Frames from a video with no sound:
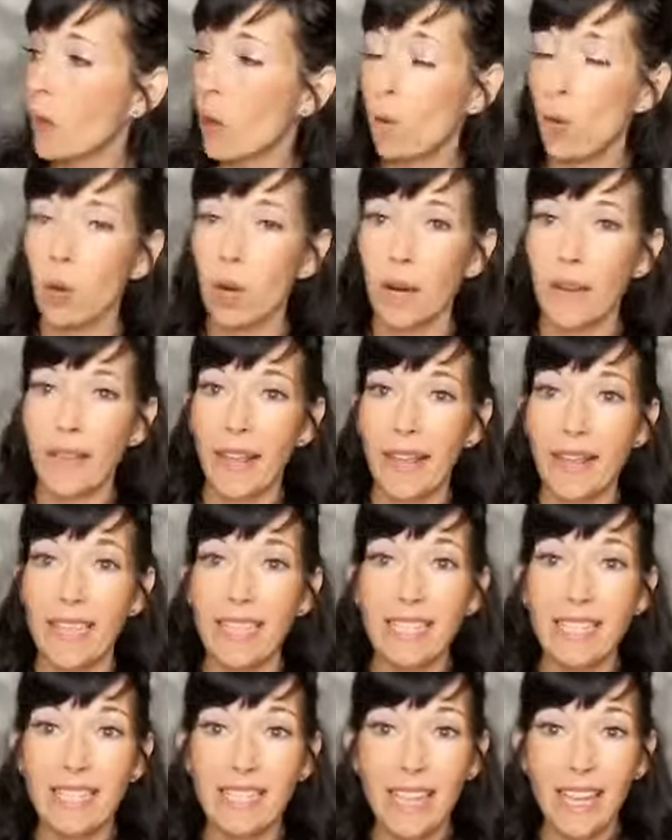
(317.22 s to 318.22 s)
or they
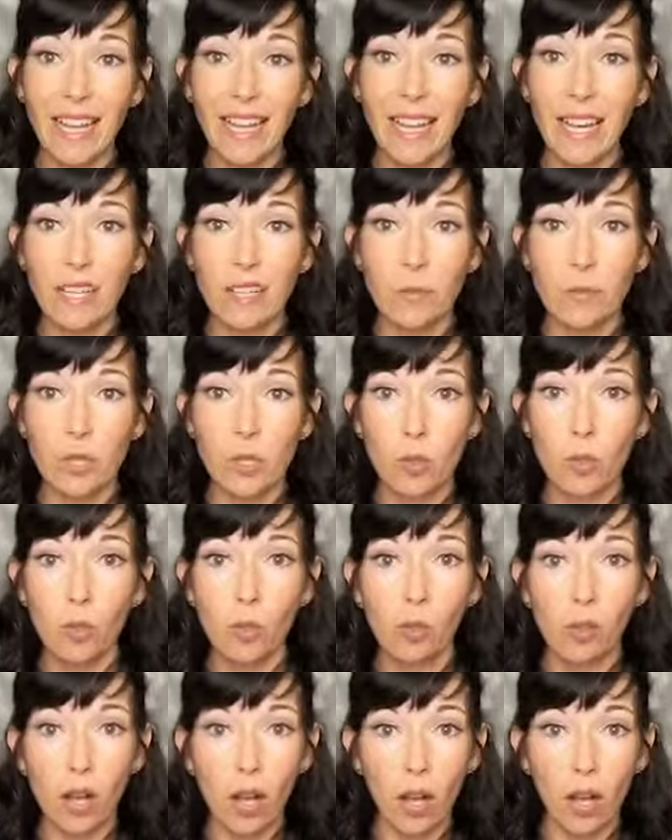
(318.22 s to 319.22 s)
get sick and the
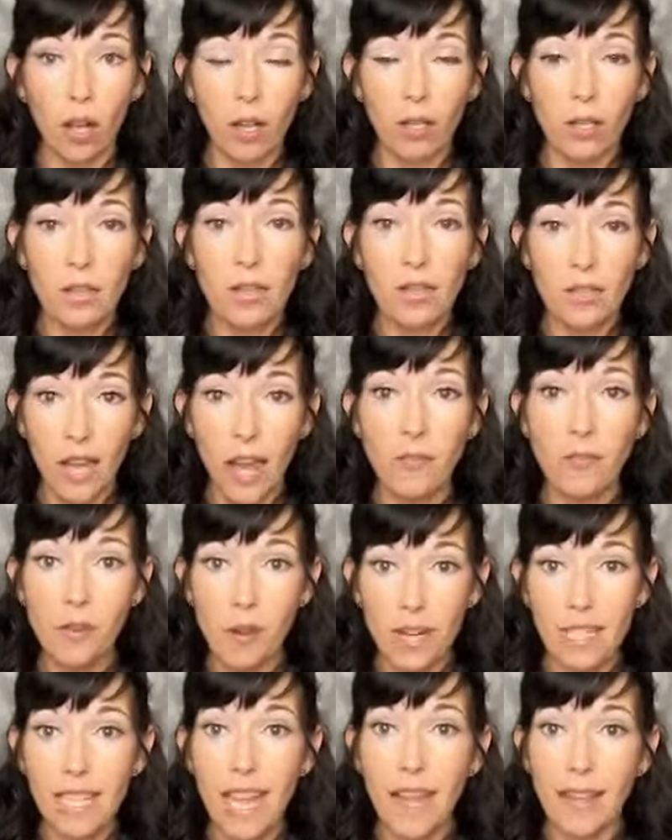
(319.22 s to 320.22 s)
school calls, have
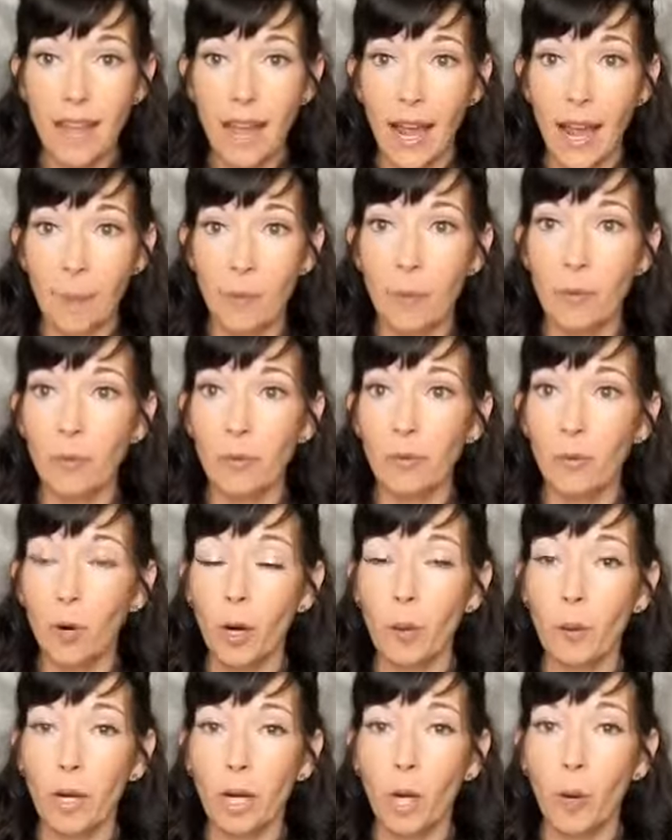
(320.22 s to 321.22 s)
you guys had that happen
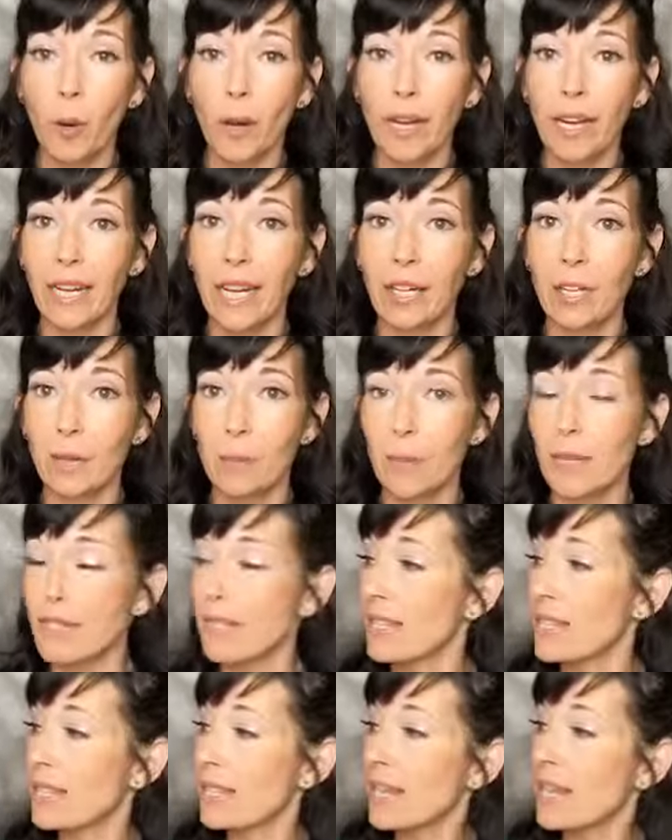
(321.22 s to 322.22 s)
before where you're working on your
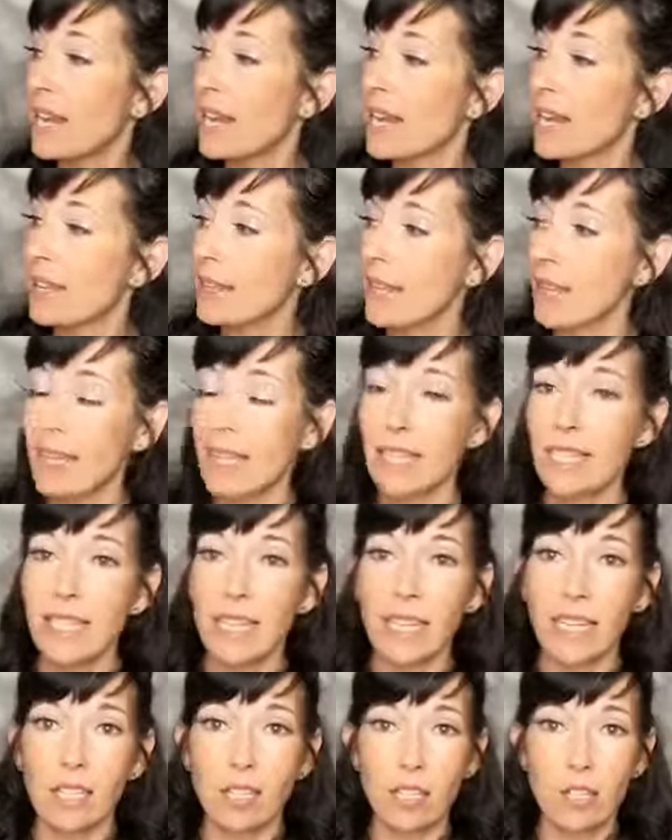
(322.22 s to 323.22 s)
business, they get
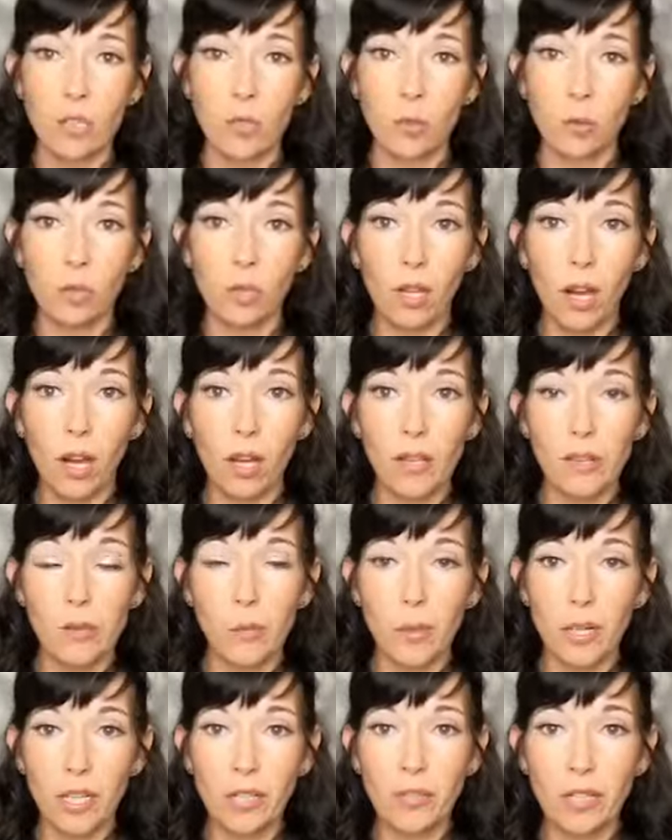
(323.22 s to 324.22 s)
sick and the school calls?
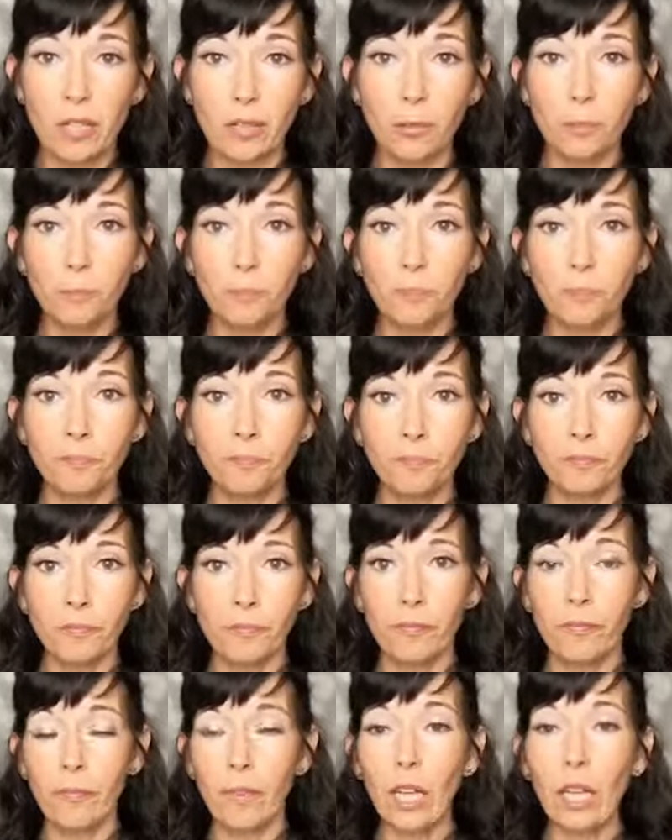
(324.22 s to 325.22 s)
What do?
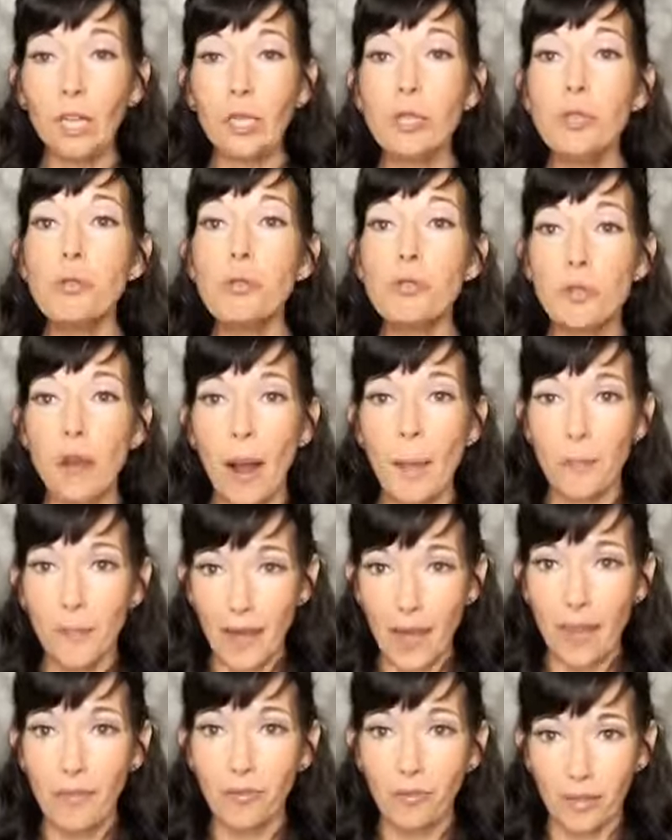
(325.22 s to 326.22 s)
You drop
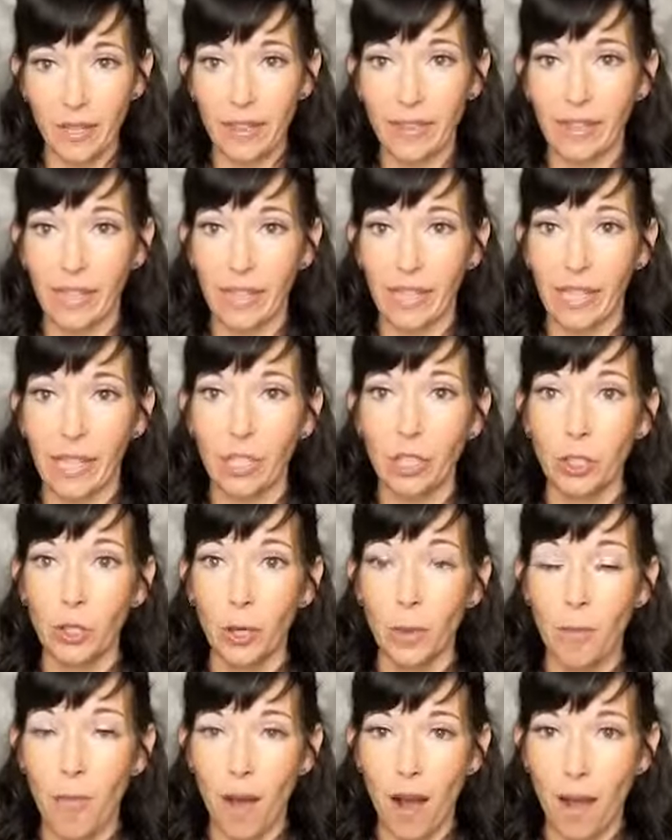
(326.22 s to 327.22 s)
everything and
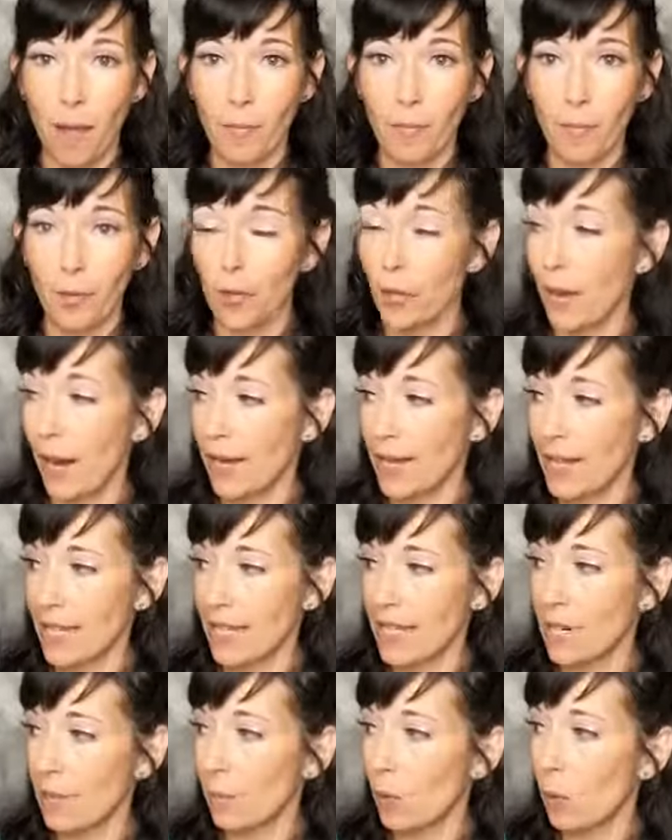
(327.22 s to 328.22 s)
you're a mom. Okay,
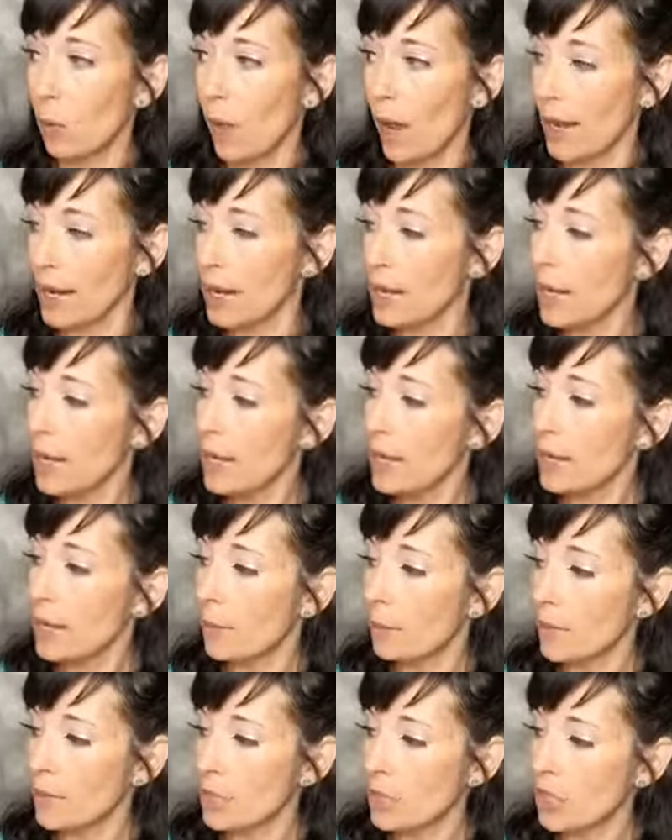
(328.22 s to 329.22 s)
that's number one.
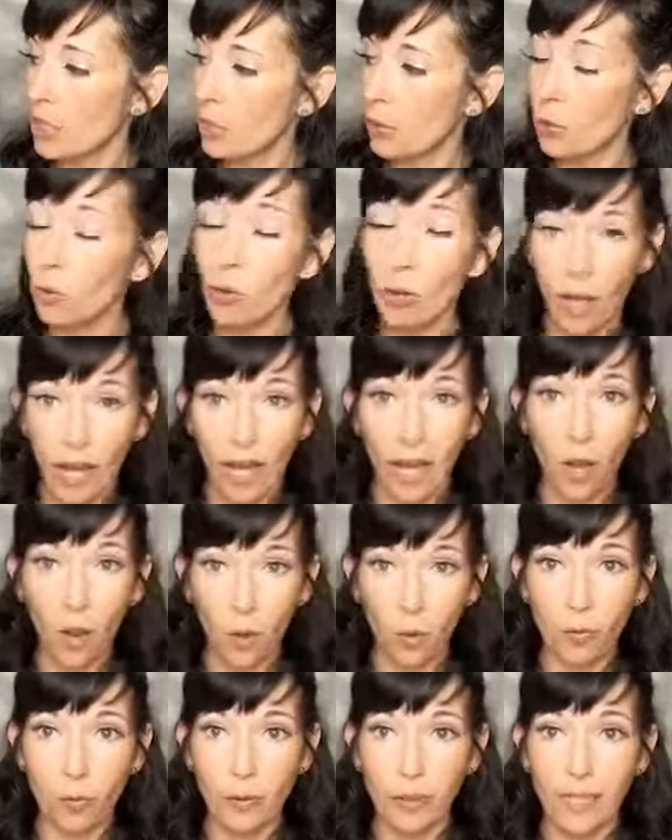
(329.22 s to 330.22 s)
Number two,
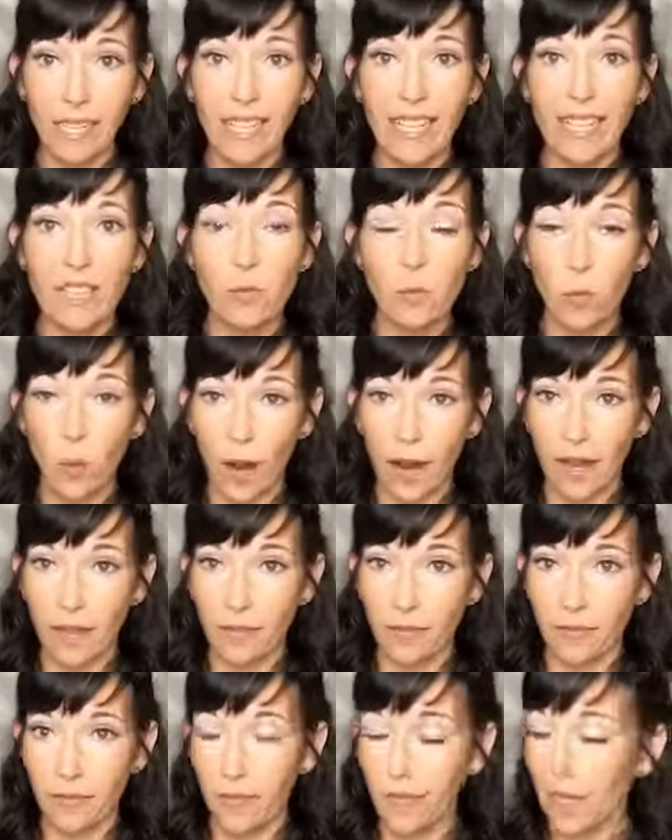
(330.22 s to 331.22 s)
hopefully, is
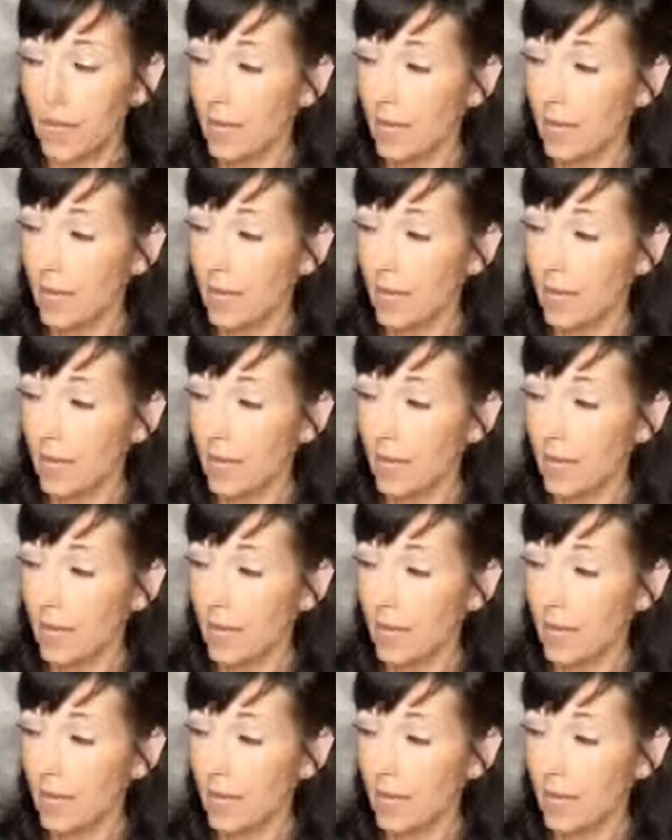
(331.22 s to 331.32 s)
wife.